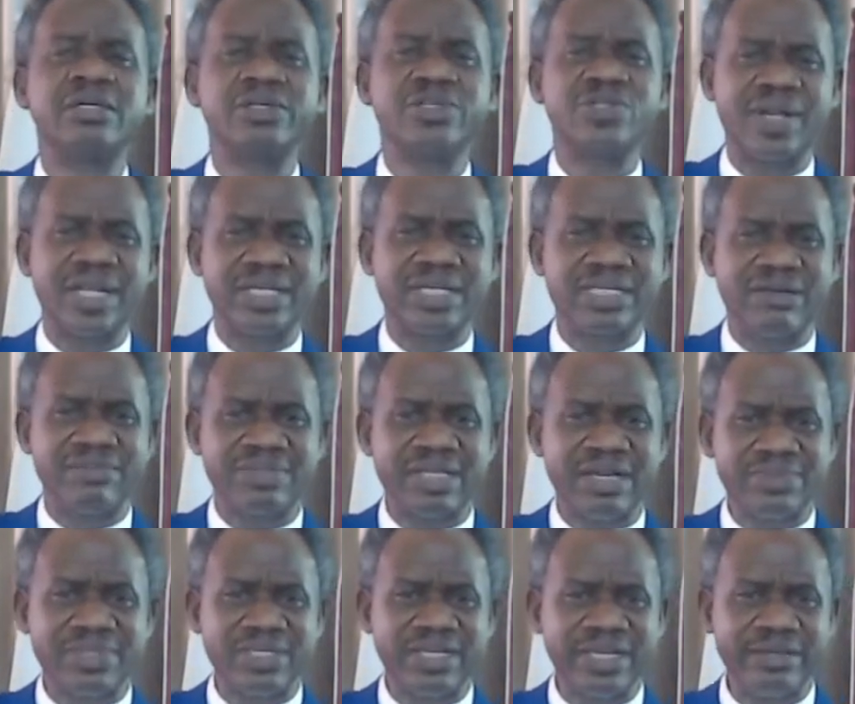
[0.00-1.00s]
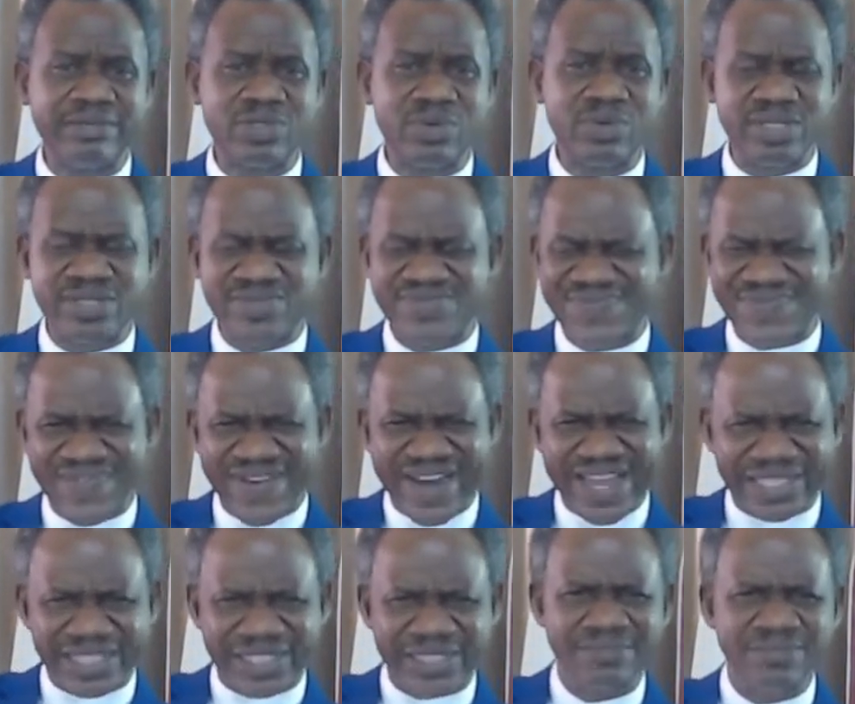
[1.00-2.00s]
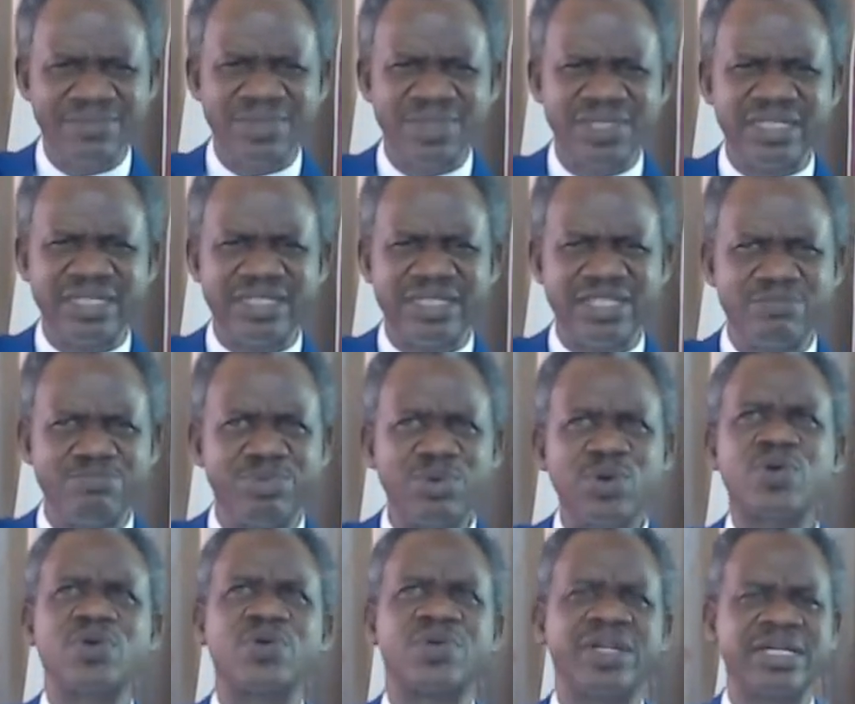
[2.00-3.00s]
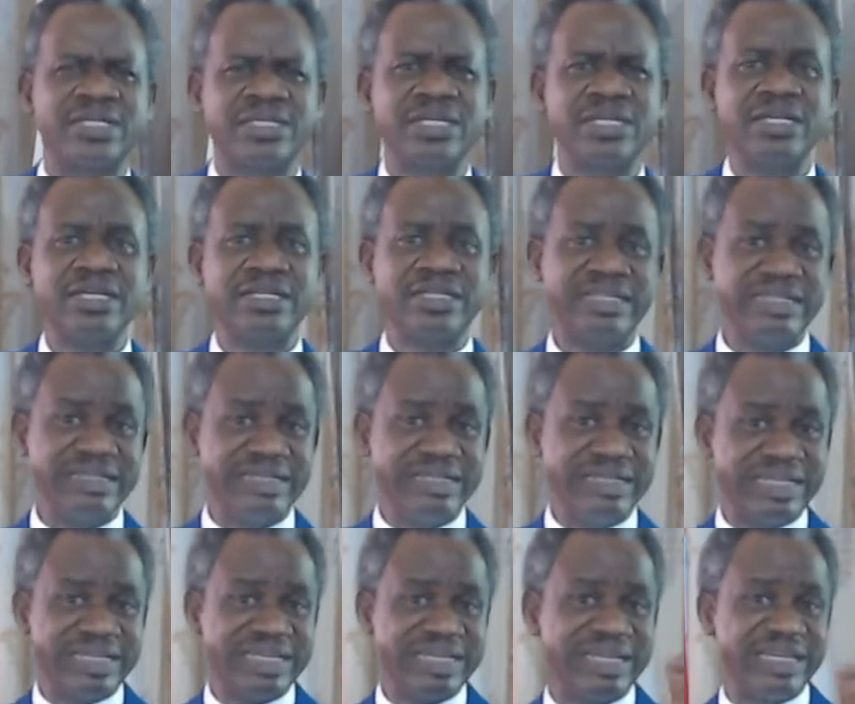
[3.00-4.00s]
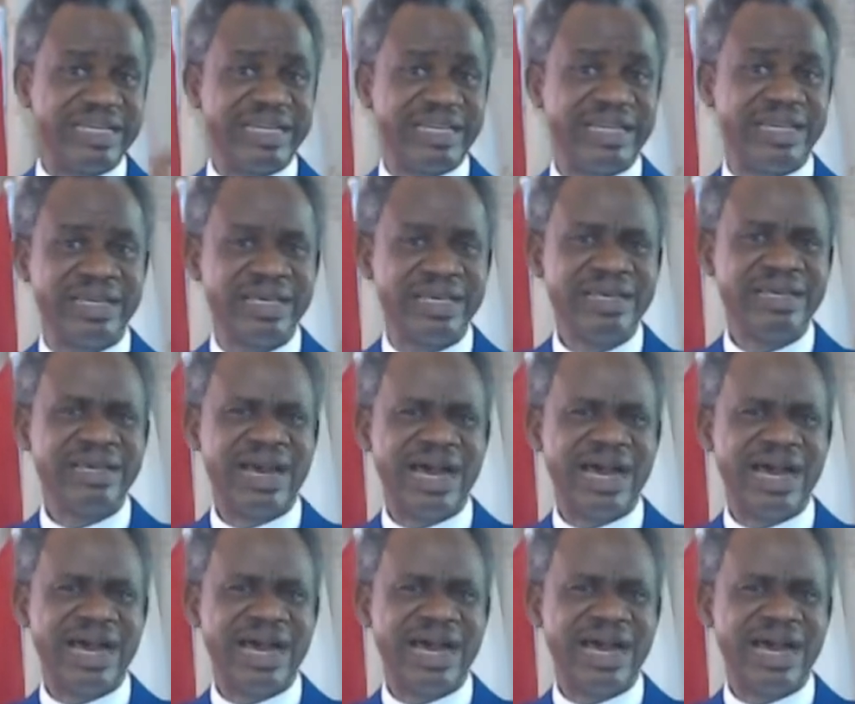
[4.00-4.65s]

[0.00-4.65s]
You understand what I'm saying? So it's fresh in the brokenness. He needs healing.